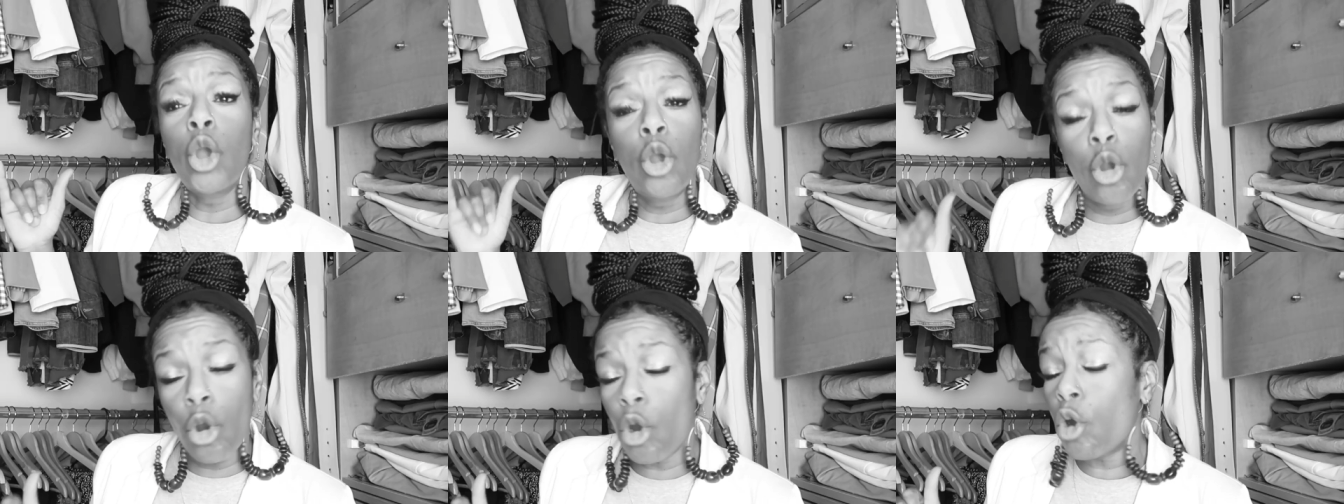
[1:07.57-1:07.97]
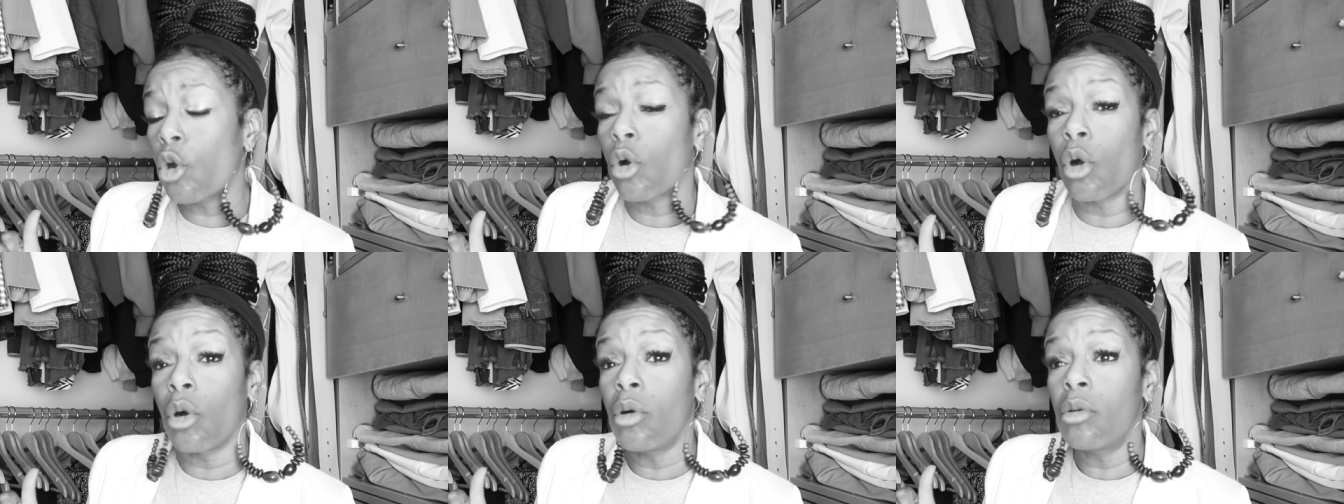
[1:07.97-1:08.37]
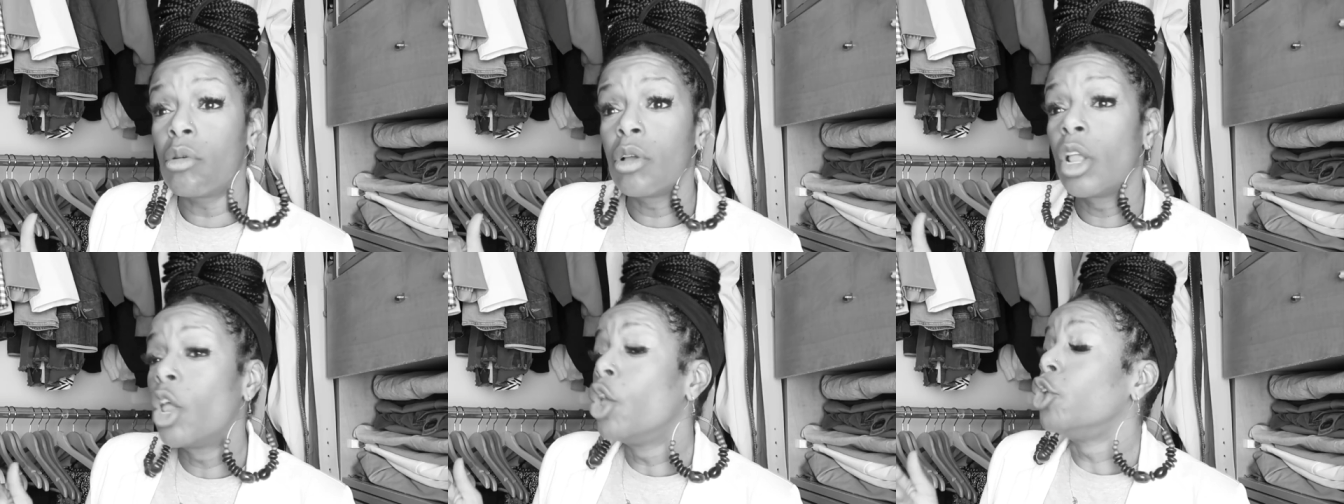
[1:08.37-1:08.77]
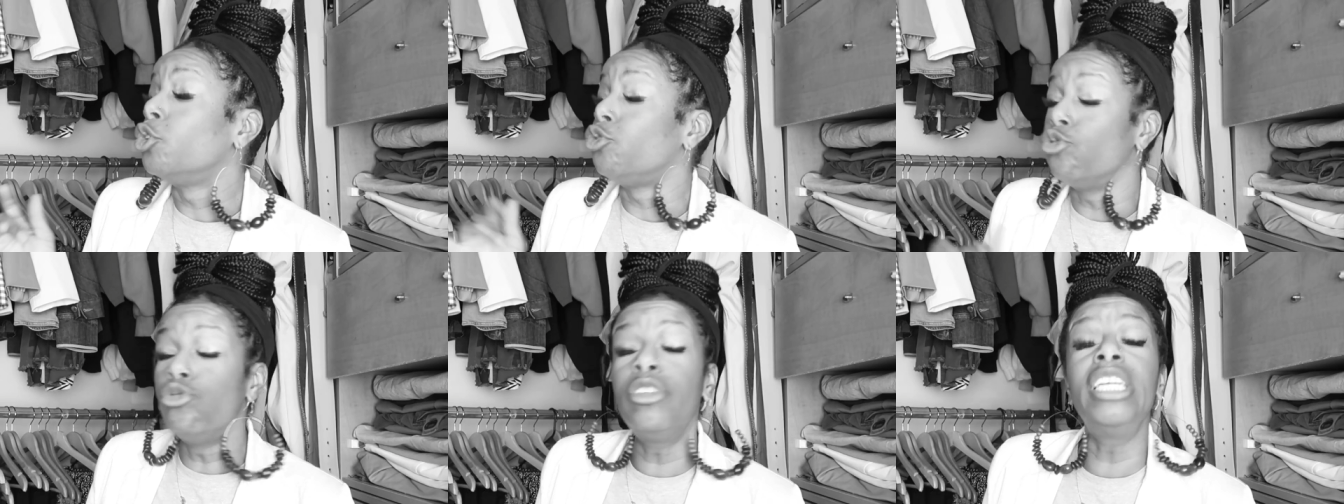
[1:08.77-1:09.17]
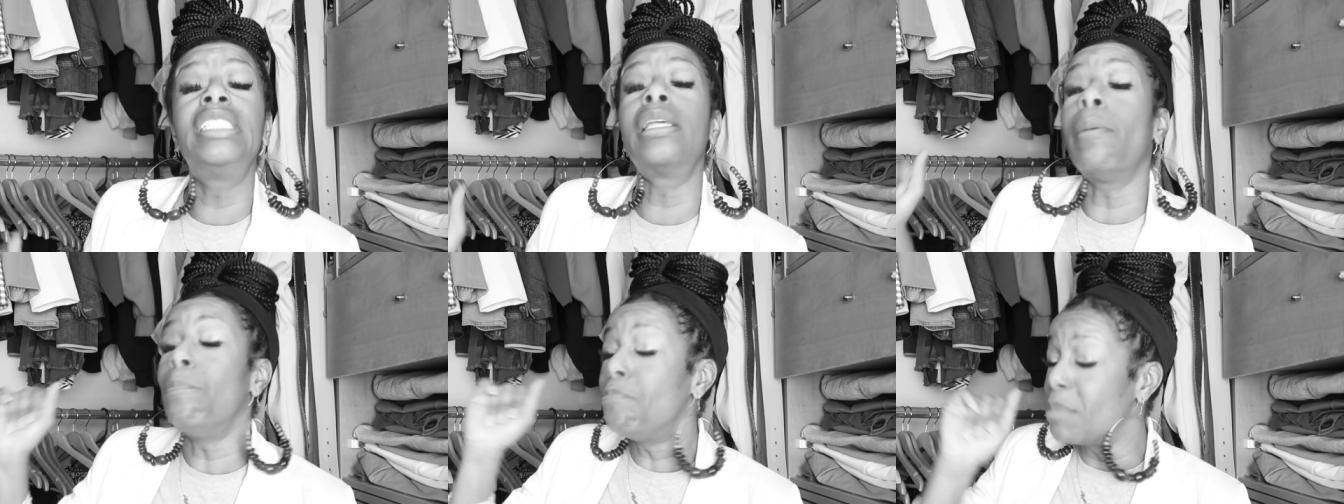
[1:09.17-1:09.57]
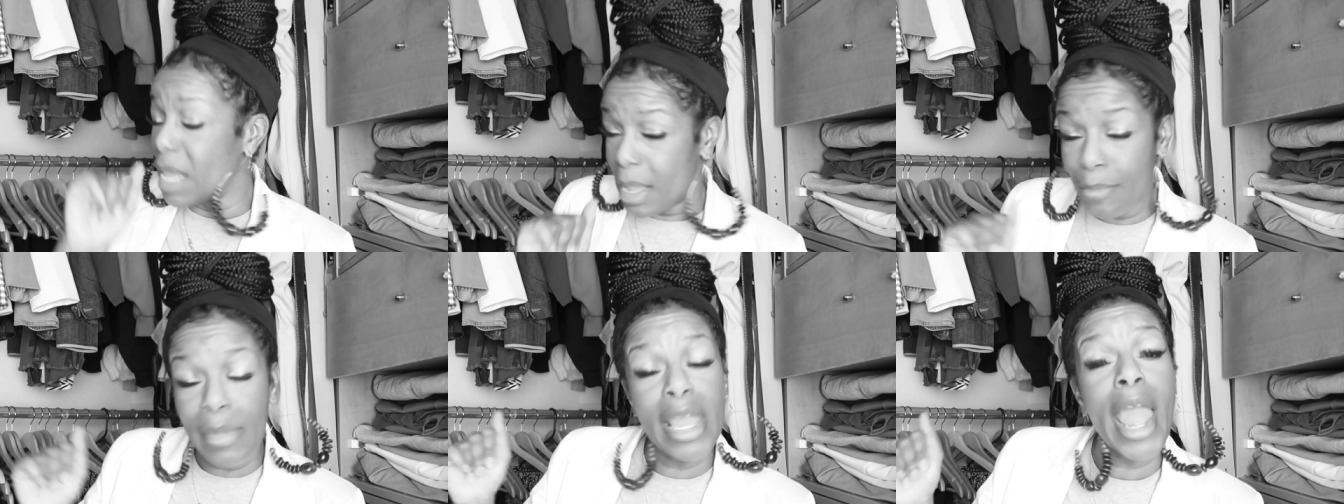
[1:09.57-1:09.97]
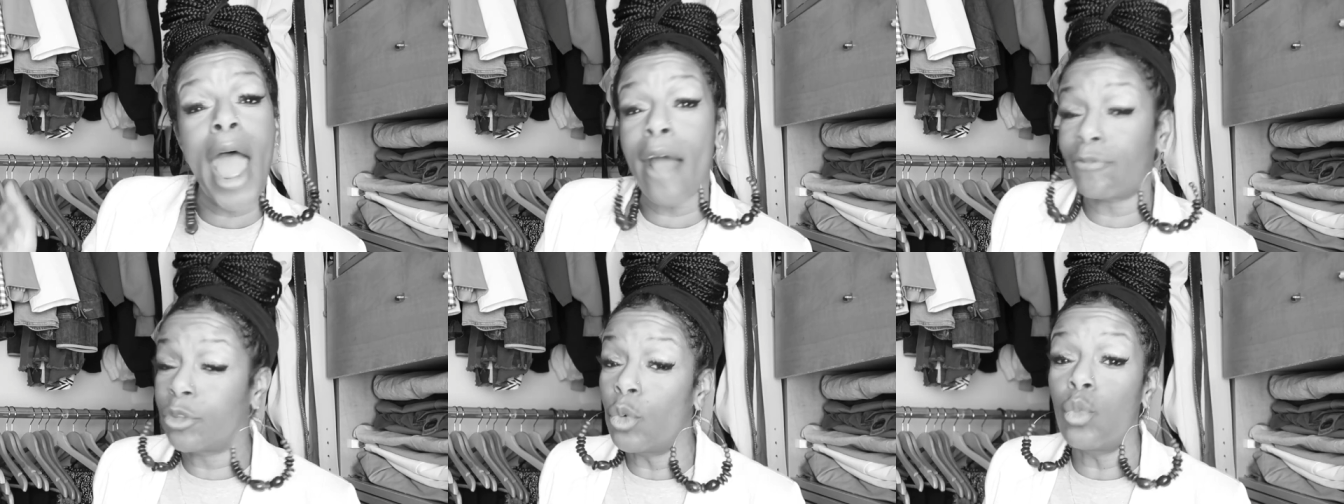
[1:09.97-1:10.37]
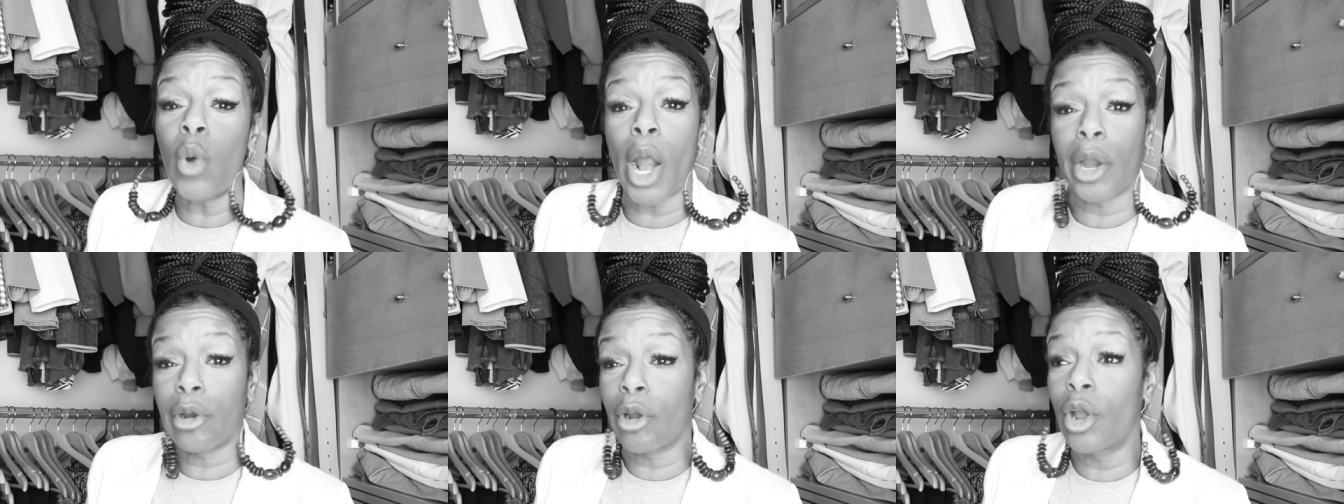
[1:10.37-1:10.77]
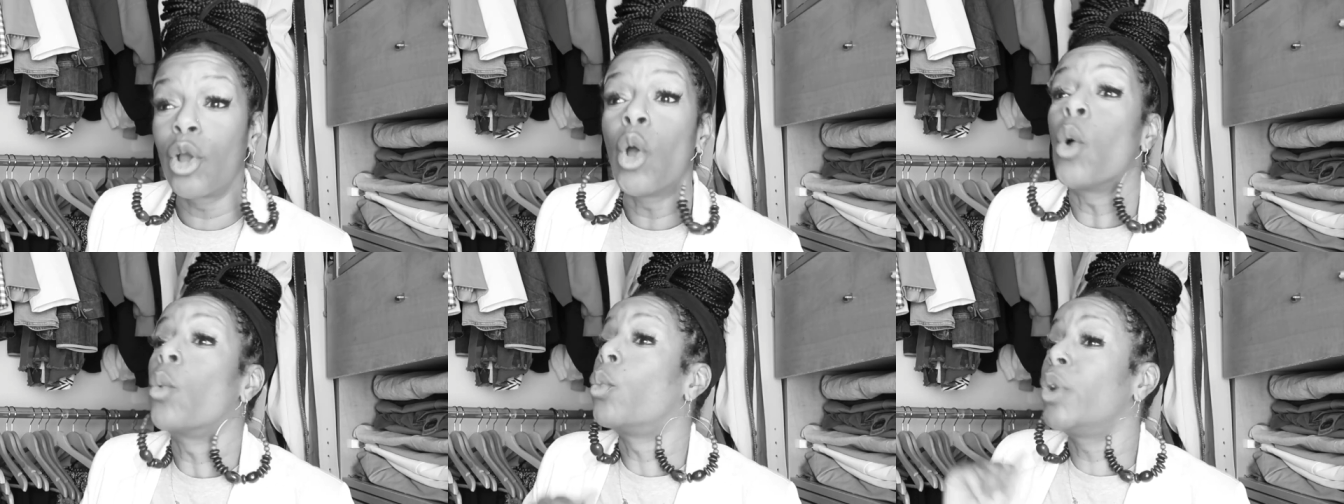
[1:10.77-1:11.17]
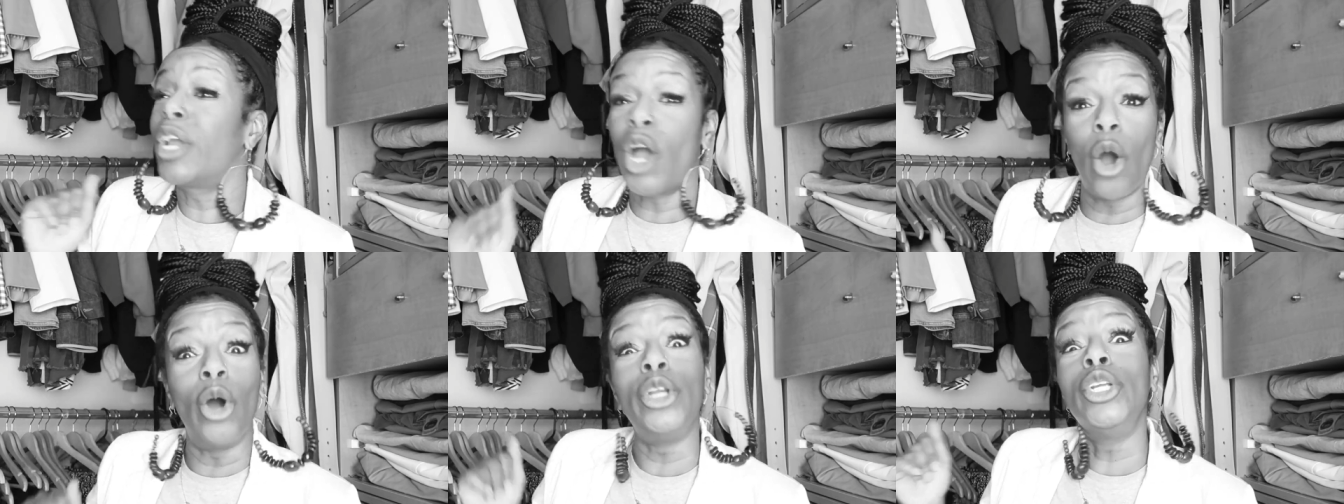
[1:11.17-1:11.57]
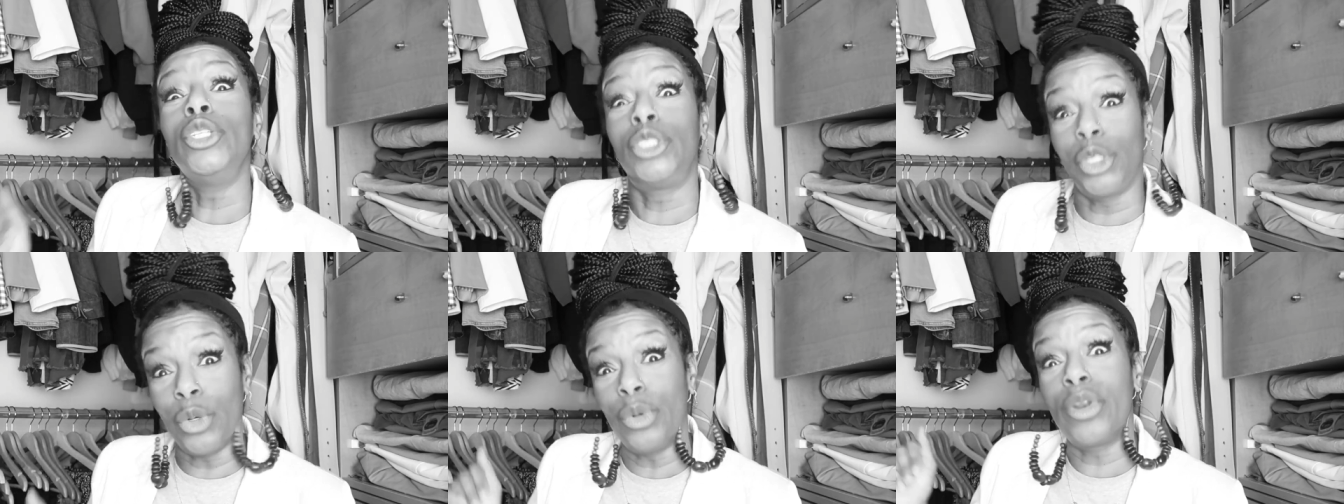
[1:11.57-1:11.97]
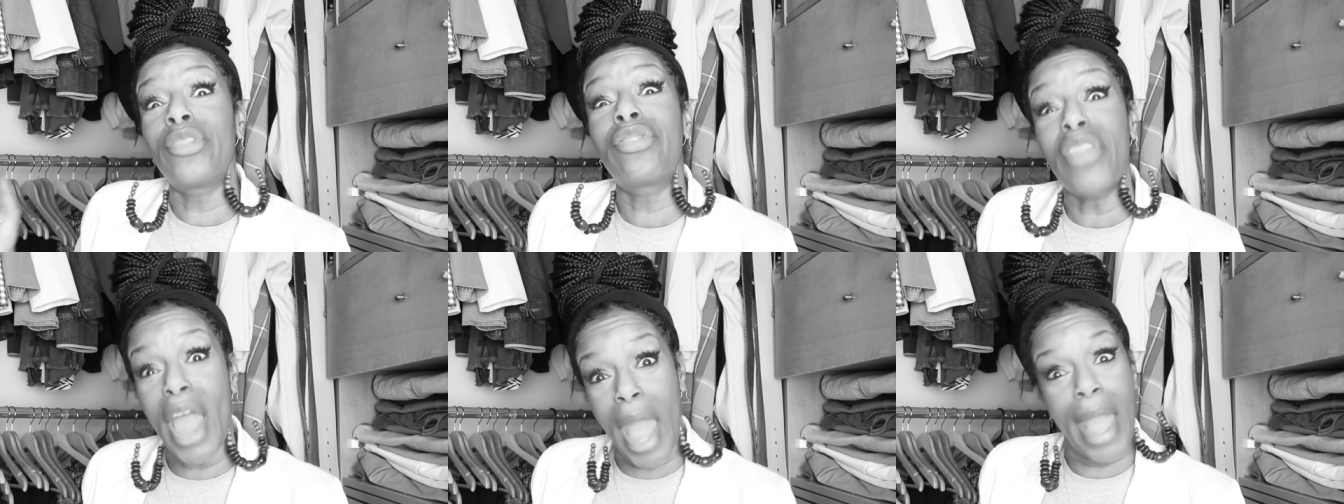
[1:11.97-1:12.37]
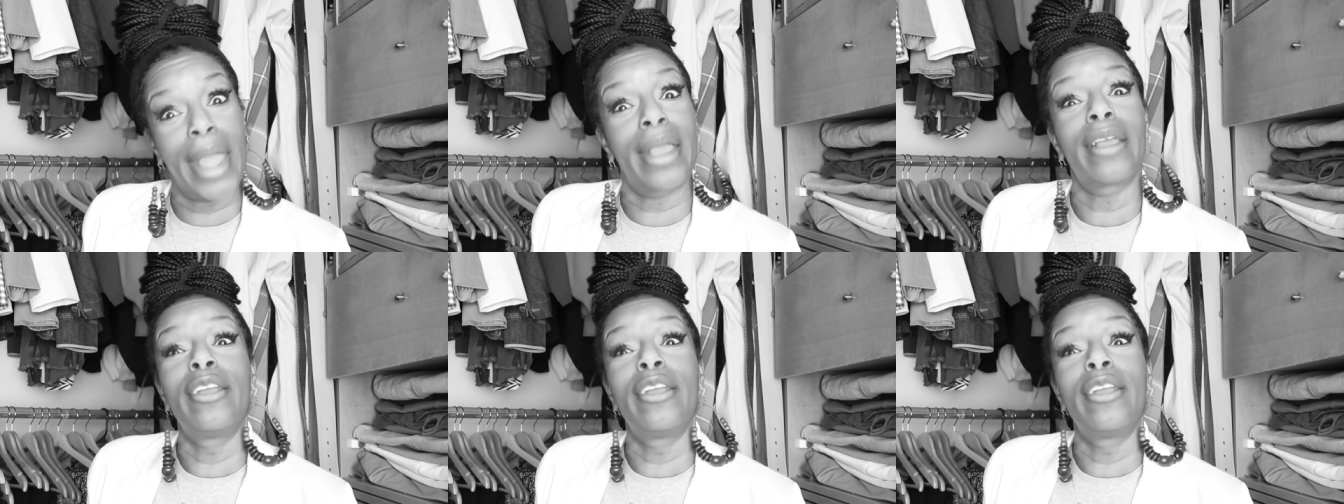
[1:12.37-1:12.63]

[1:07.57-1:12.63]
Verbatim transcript: Girl, you need to meet me after work. We're going to do the thing.